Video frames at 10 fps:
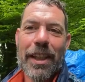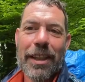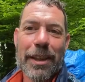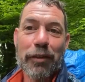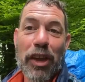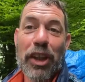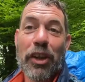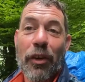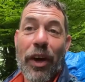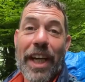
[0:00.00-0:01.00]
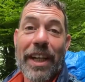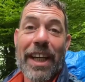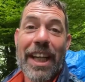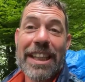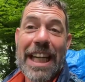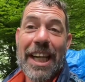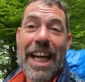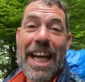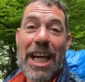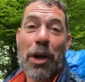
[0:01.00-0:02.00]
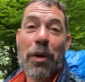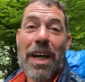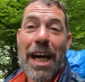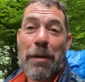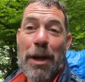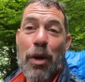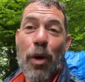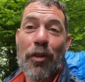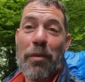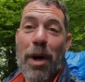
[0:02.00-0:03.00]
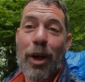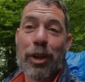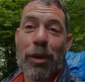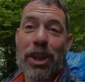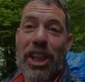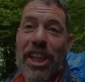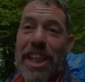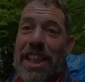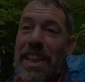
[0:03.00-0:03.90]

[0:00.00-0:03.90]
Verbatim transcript: Because it's fucking annoying. It's added a hill at about a quarter of a mile to my journey.